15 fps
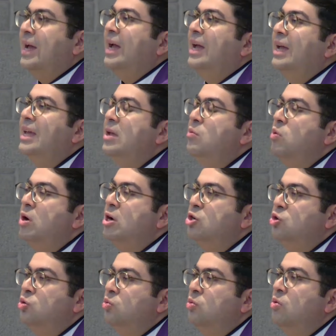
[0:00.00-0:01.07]
He will
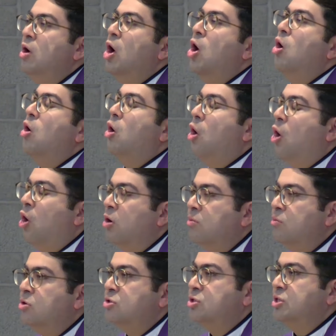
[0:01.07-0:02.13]
do
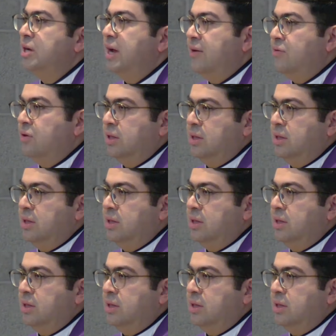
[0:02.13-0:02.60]
almost everything.